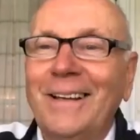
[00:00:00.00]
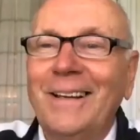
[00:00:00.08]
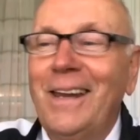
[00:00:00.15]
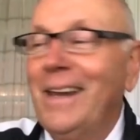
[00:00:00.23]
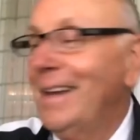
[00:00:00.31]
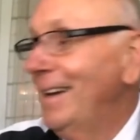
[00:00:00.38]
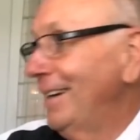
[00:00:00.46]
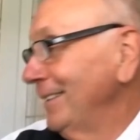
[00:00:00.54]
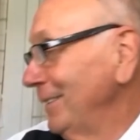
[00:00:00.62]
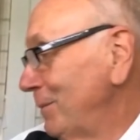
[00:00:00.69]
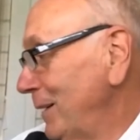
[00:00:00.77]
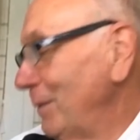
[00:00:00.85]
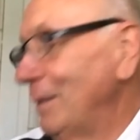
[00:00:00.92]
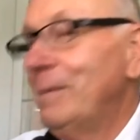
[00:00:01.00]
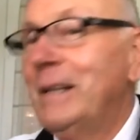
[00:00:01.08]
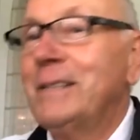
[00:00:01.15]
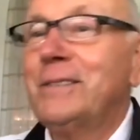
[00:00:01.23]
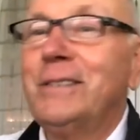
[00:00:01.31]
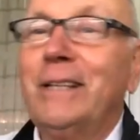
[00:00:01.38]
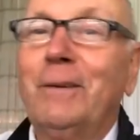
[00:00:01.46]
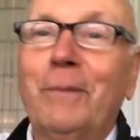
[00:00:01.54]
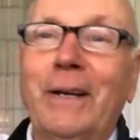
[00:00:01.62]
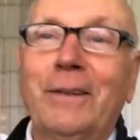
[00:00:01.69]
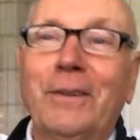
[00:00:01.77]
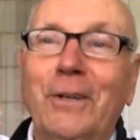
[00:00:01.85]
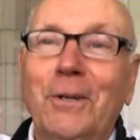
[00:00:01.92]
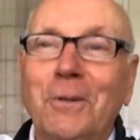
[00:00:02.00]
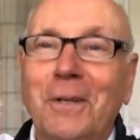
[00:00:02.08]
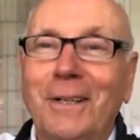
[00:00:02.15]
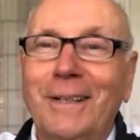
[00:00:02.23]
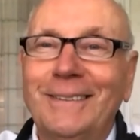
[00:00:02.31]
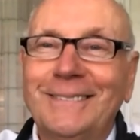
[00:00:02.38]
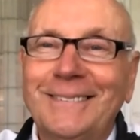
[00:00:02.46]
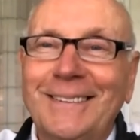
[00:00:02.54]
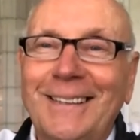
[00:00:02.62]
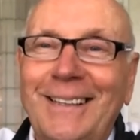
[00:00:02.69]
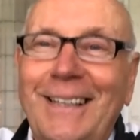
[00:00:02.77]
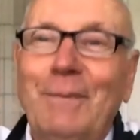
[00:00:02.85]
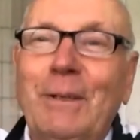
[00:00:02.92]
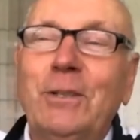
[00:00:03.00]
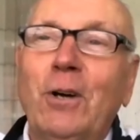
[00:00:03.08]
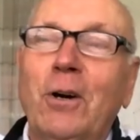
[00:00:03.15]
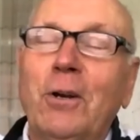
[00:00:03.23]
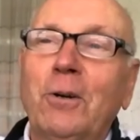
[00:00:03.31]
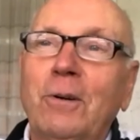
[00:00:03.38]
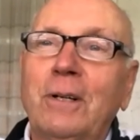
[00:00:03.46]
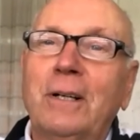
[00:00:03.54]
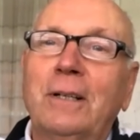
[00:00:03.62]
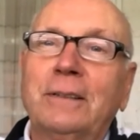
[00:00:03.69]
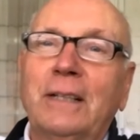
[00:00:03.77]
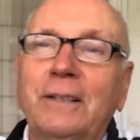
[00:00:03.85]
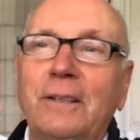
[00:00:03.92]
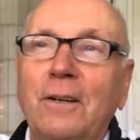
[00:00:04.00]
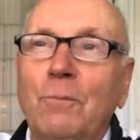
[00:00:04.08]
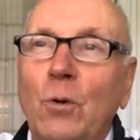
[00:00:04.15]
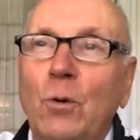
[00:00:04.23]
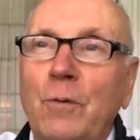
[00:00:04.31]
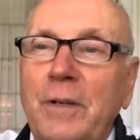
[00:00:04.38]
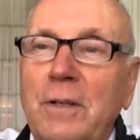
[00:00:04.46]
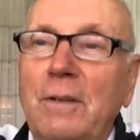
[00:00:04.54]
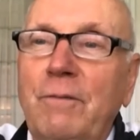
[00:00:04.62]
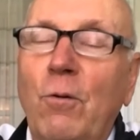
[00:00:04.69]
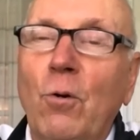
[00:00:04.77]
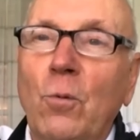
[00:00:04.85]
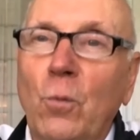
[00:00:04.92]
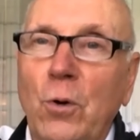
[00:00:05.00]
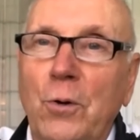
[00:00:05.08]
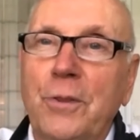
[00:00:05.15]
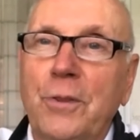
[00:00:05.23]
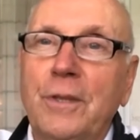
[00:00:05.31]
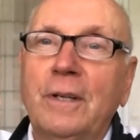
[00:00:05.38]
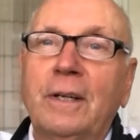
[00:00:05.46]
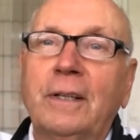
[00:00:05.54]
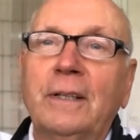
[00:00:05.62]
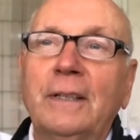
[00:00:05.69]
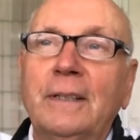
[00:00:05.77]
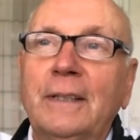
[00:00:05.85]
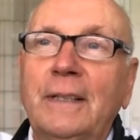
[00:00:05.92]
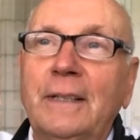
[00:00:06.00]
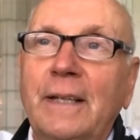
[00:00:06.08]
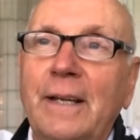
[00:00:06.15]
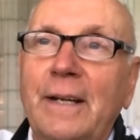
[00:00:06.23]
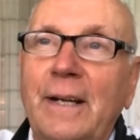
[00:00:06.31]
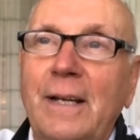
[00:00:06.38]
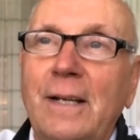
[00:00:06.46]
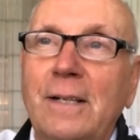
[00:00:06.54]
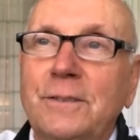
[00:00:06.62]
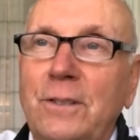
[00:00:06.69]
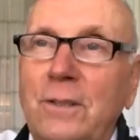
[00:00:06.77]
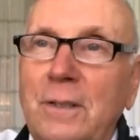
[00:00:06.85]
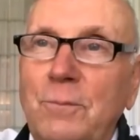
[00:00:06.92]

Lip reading: Yeah, you probably might see them back there. Yeah, my daughter, they're moving to Fort Worth, and they got a house there.